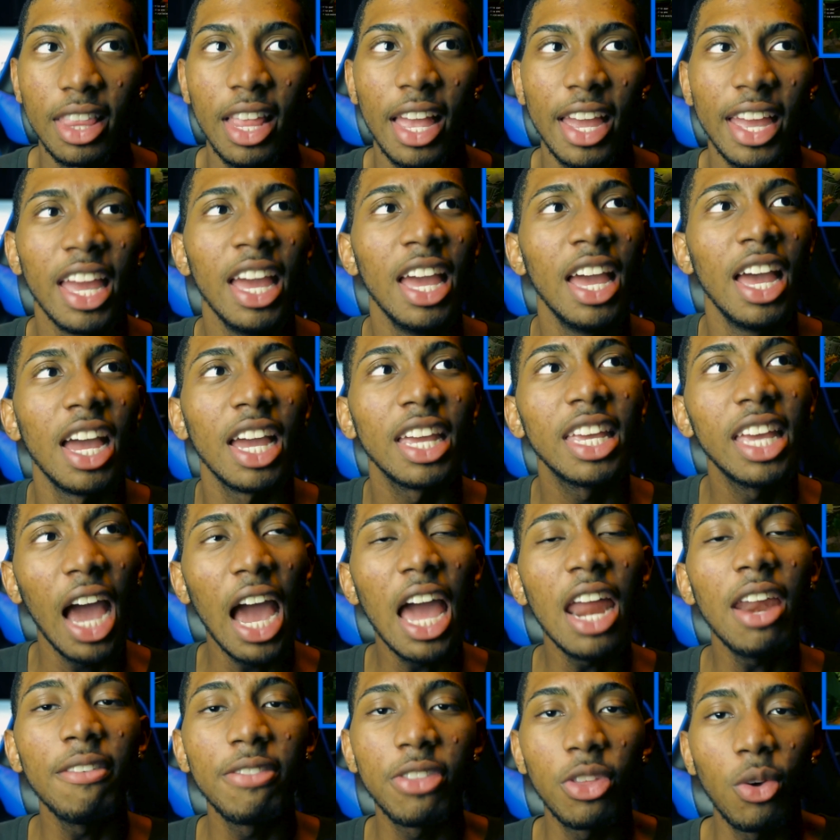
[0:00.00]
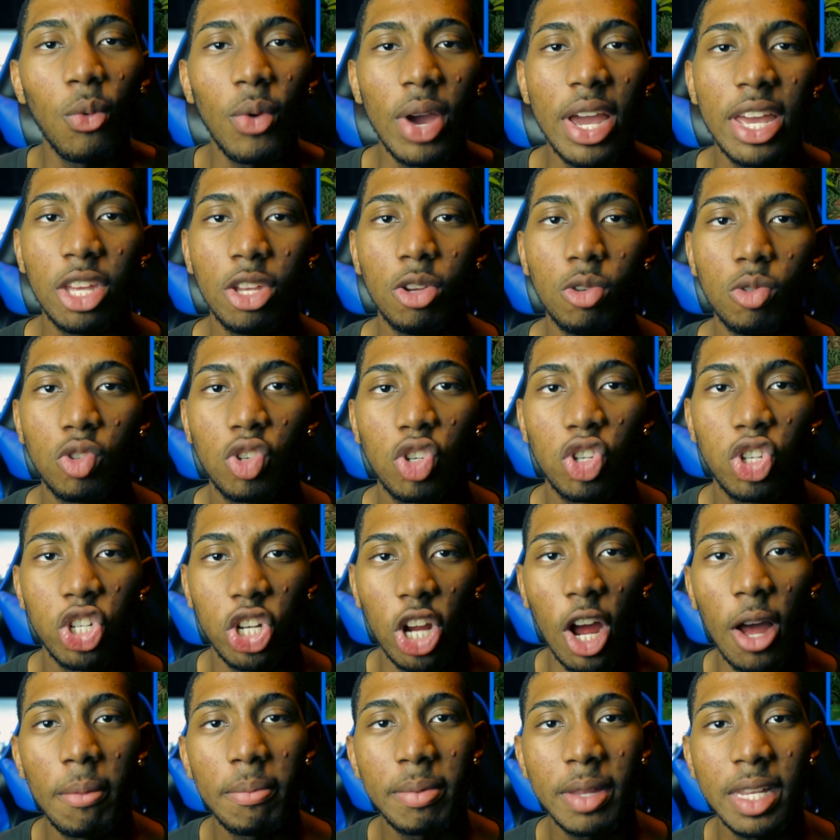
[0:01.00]
Like, kind of the way you
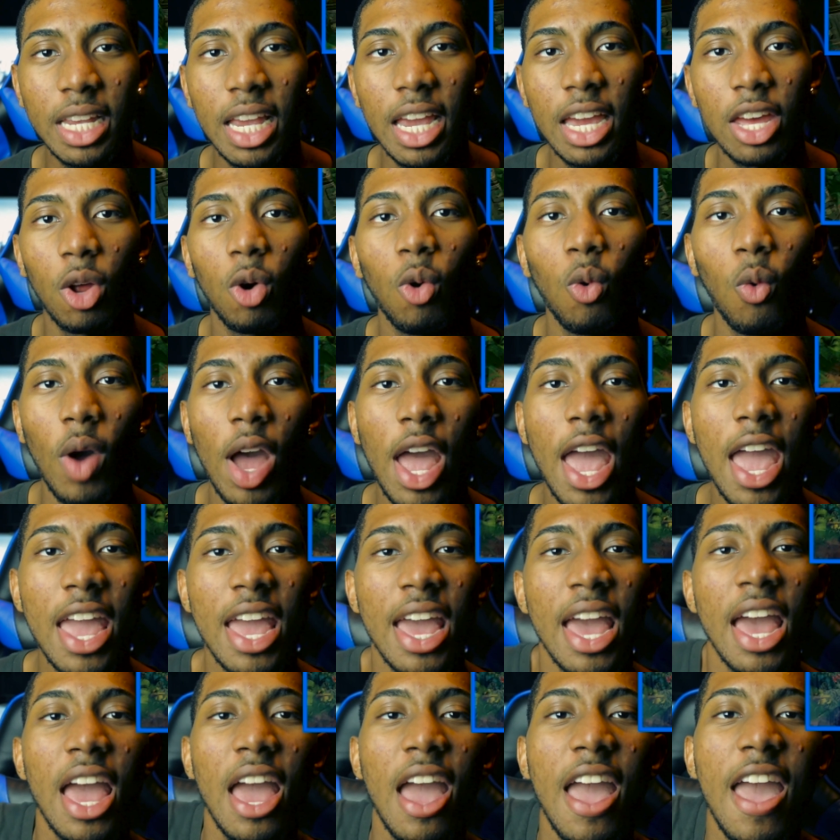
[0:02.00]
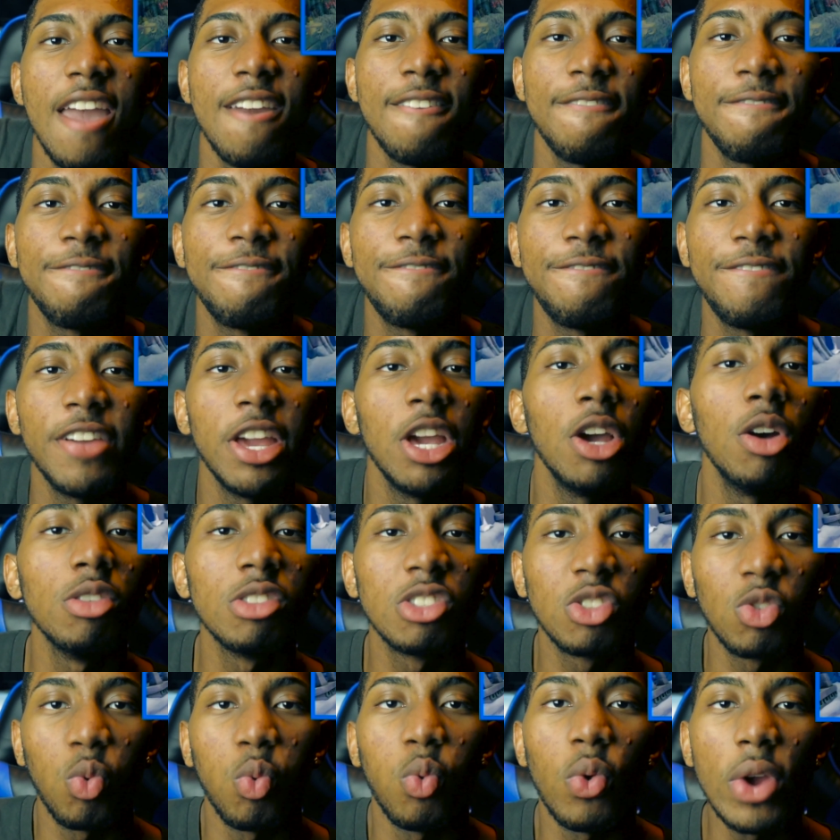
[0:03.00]
jumped in a way, it
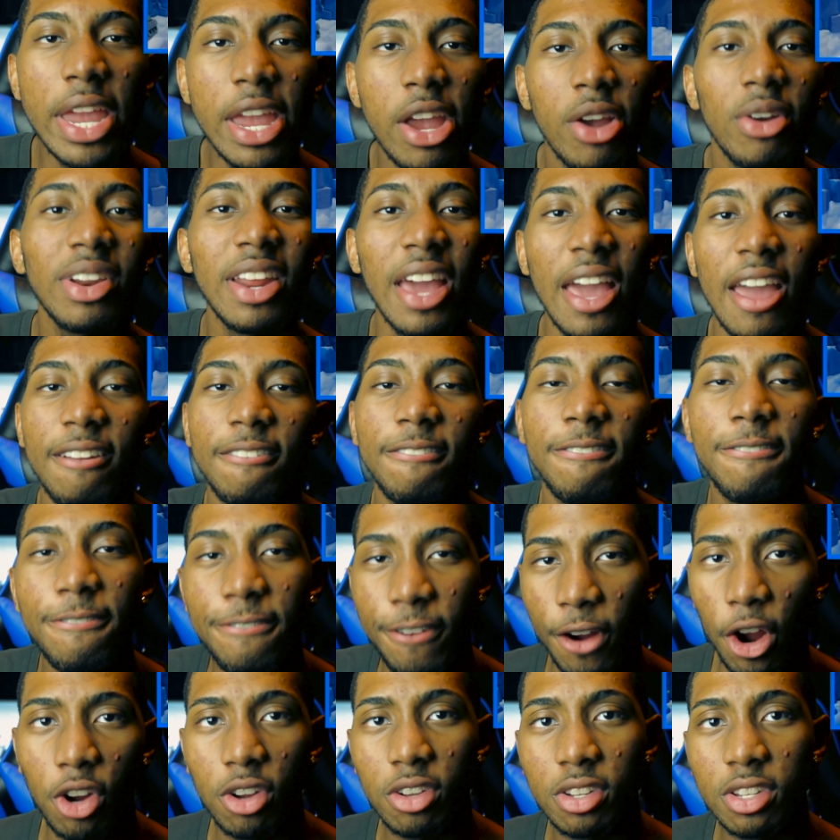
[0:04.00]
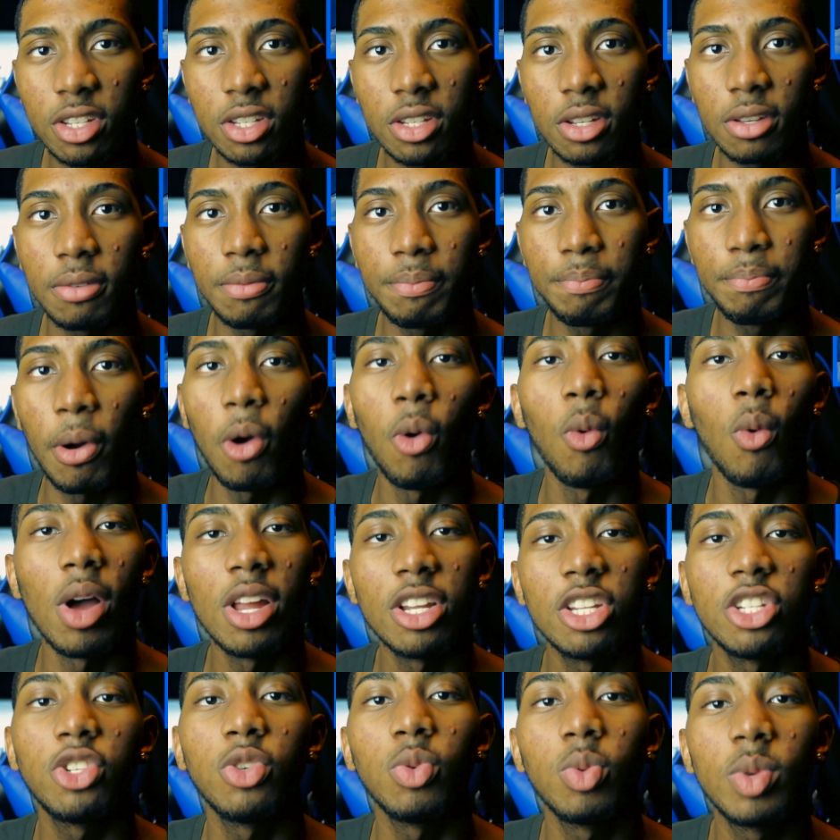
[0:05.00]
feels weird at first, but
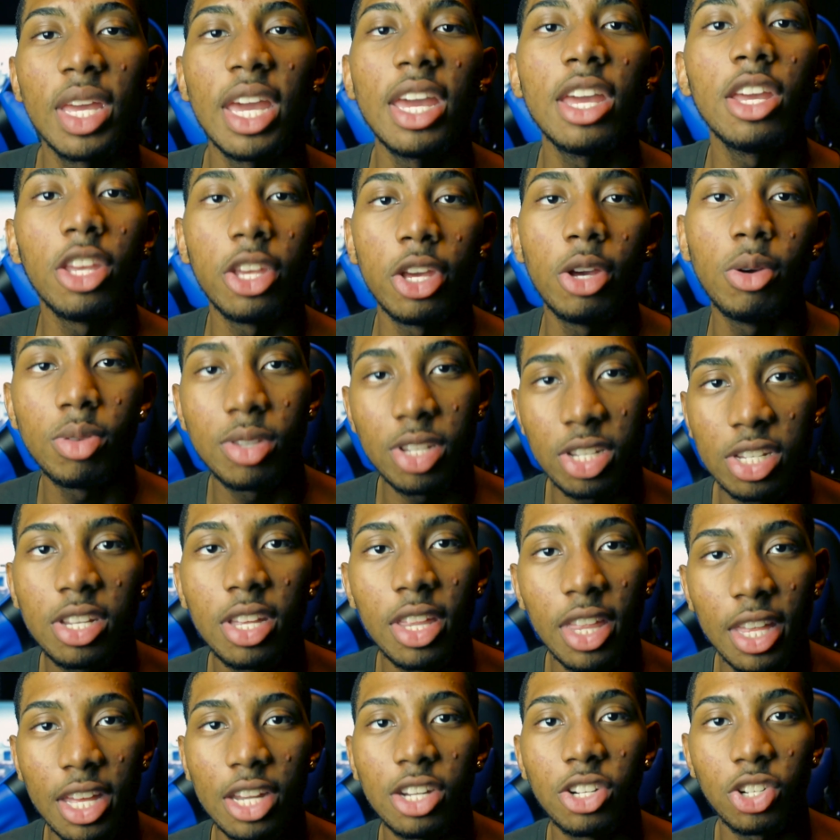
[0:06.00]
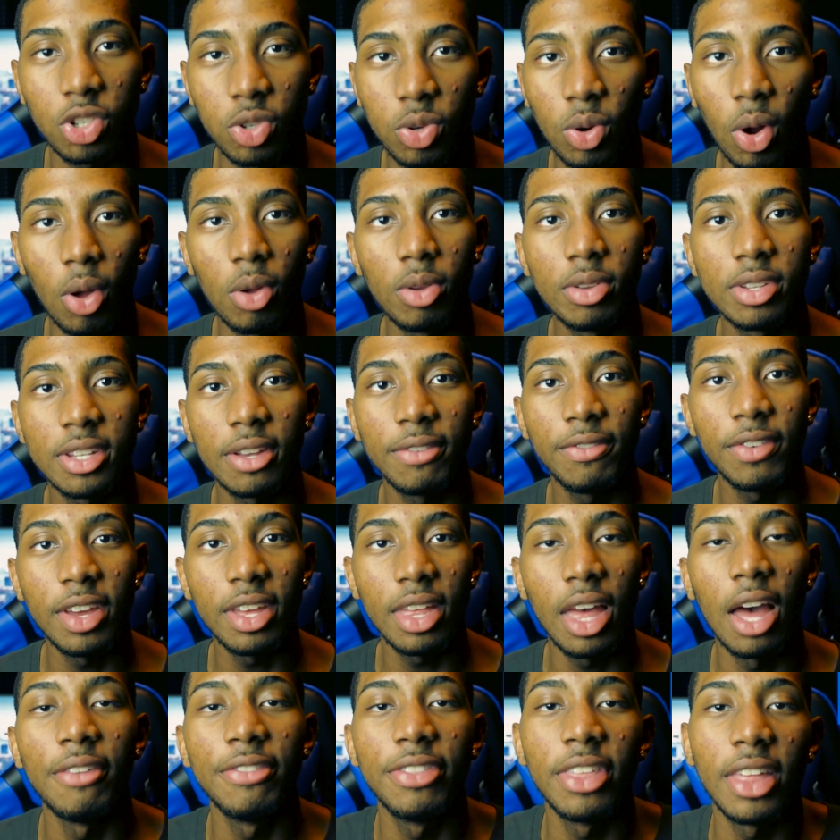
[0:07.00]
once you get used to the controls of
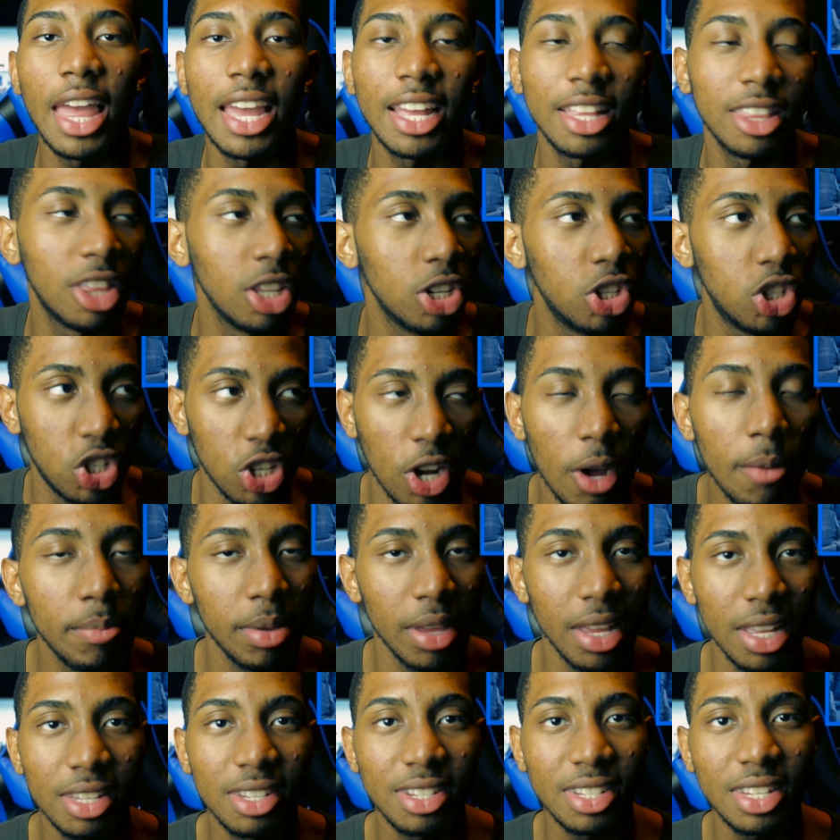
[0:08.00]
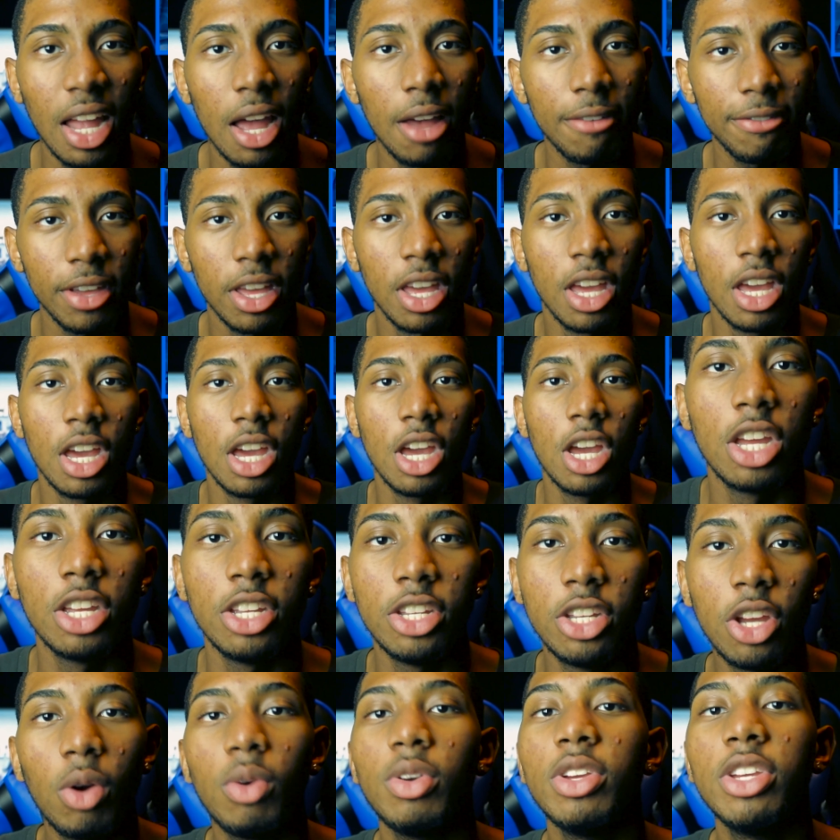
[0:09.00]
it, of like the jumping and stuff,
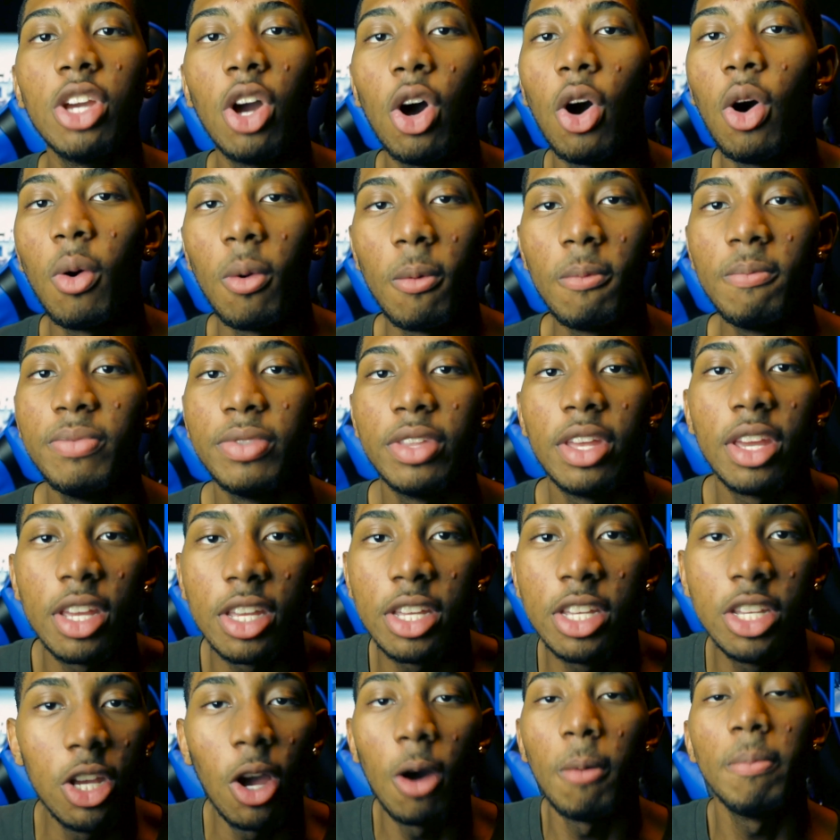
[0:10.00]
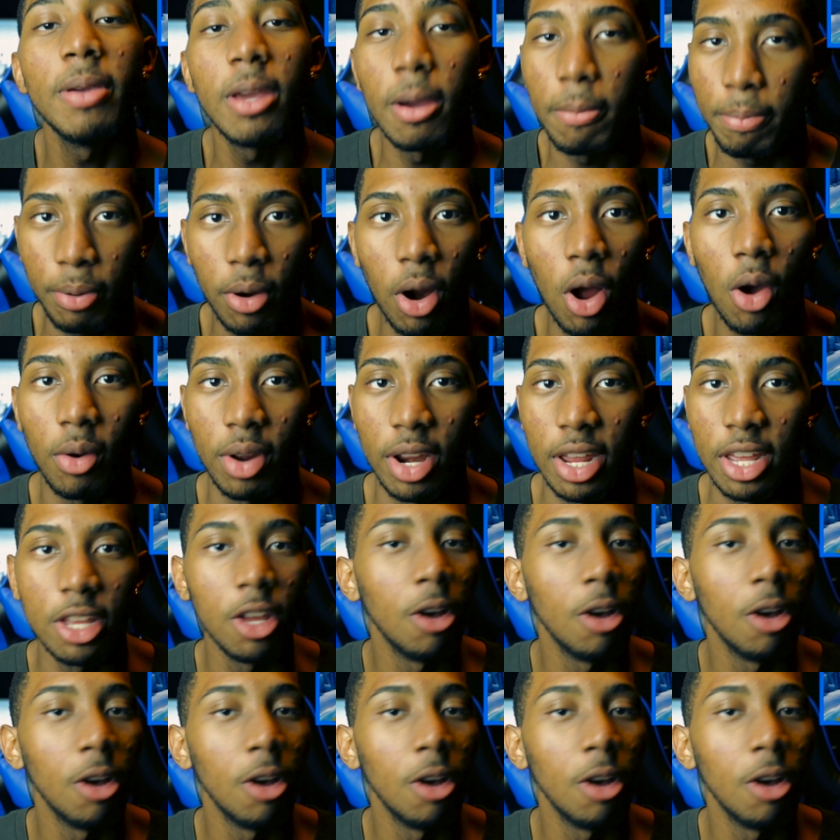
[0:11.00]
you'll be a pro at it.